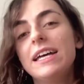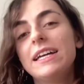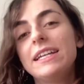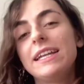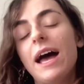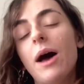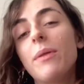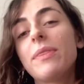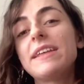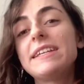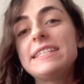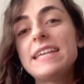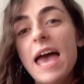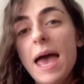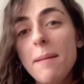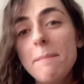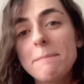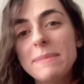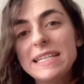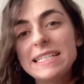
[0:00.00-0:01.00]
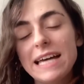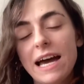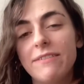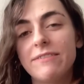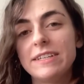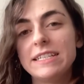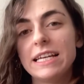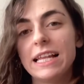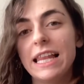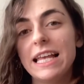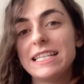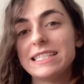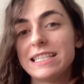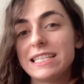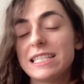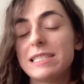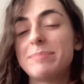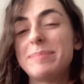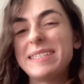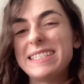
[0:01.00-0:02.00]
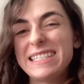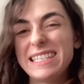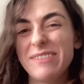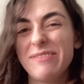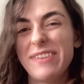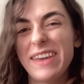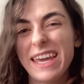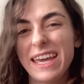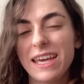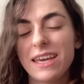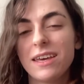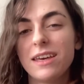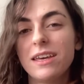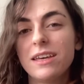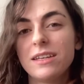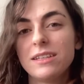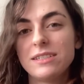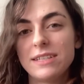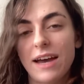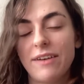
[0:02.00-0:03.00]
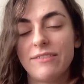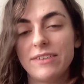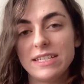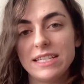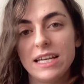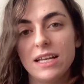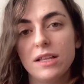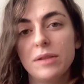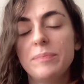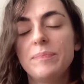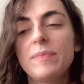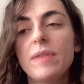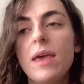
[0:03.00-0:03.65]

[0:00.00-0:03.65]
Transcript: Now the Tenby daffodil is the specific daffodil,